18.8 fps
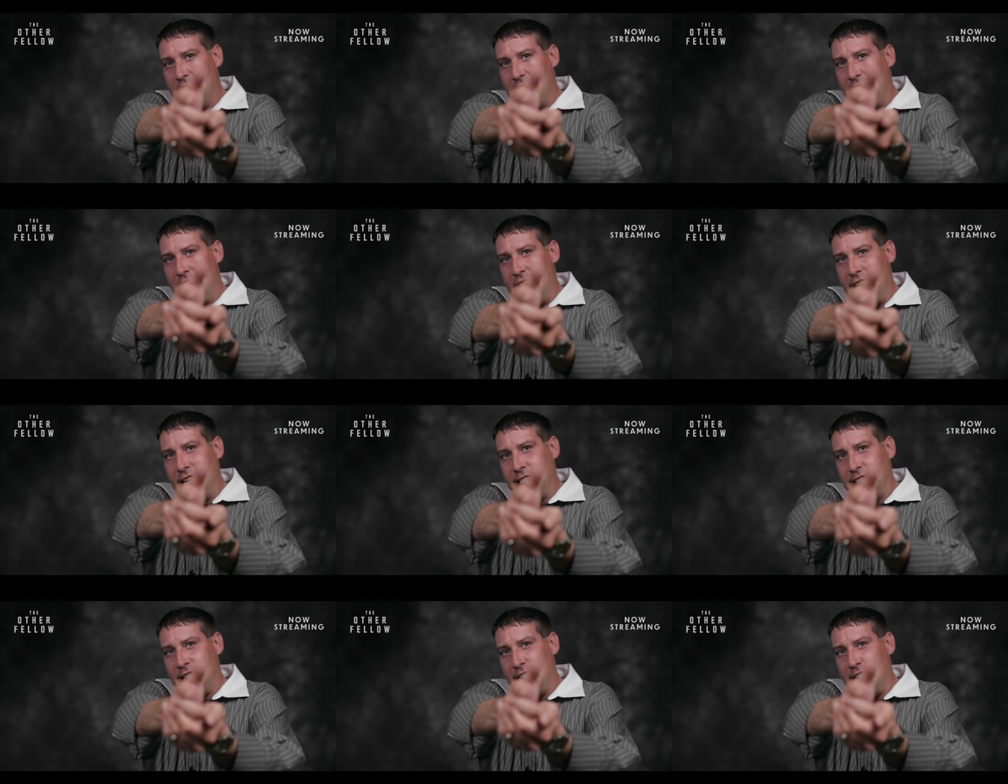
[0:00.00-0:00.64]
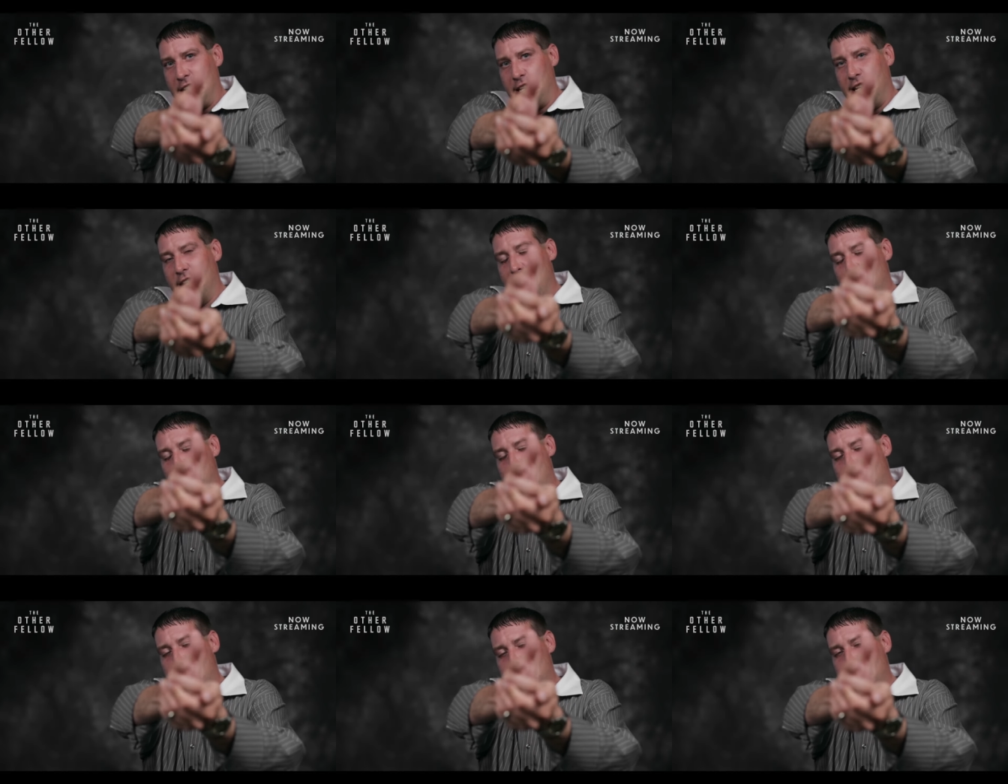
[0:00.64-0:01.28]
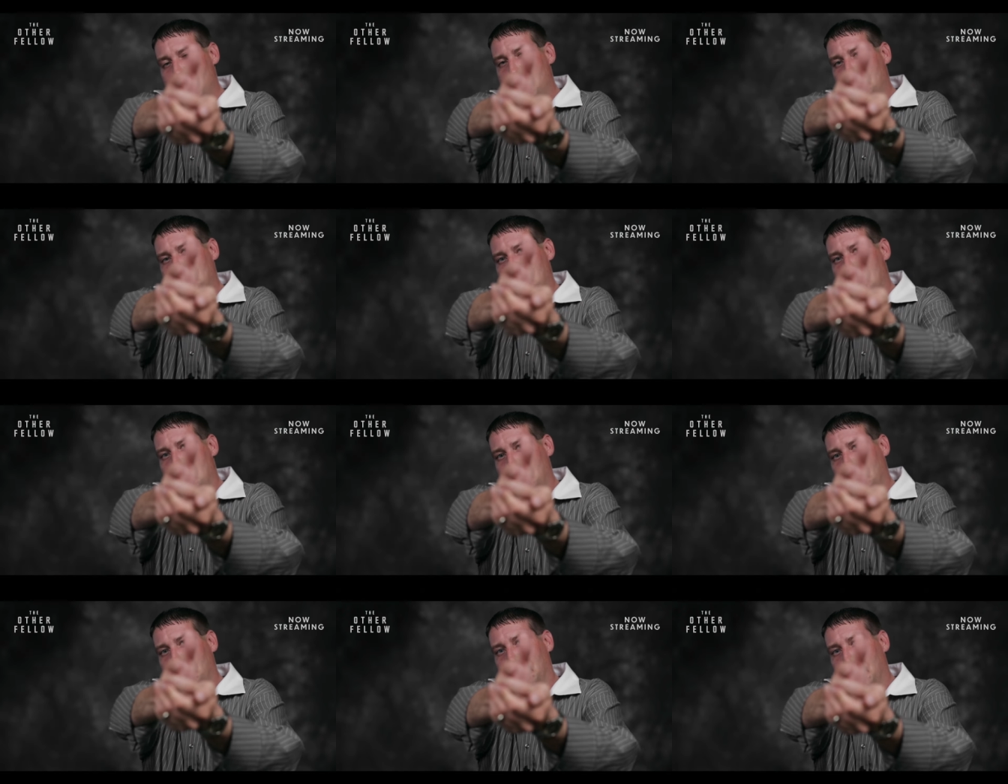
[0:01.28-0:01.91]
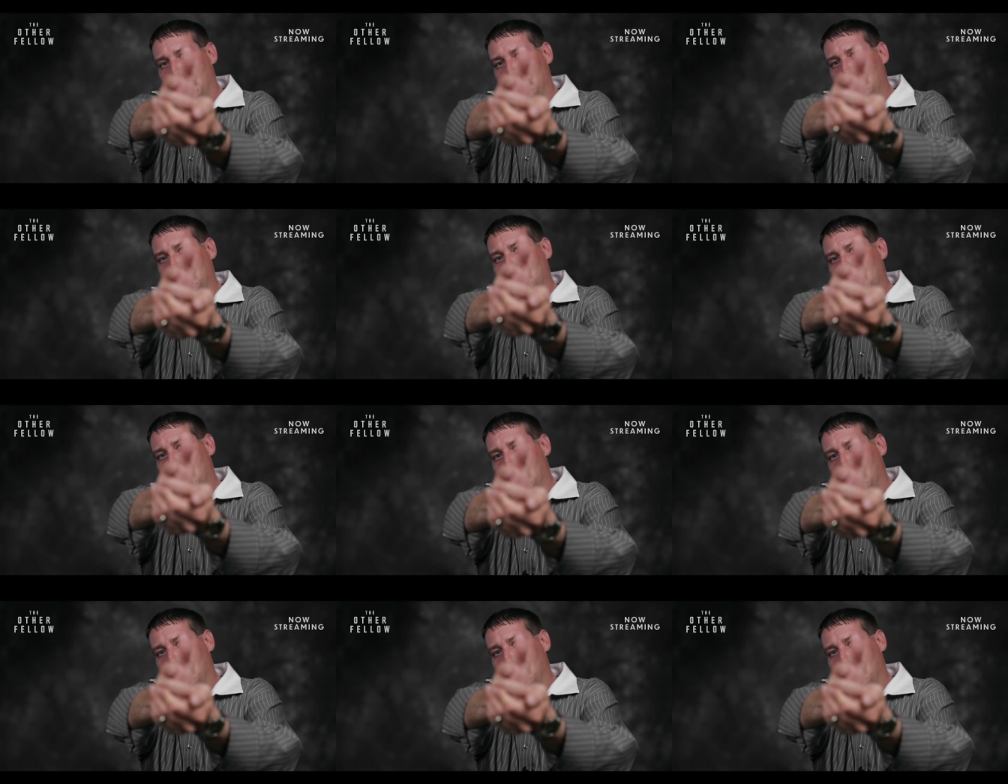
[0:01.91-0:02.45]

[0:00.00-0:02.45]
And he's like, yeah, right, and I'm Donald fucking Duck.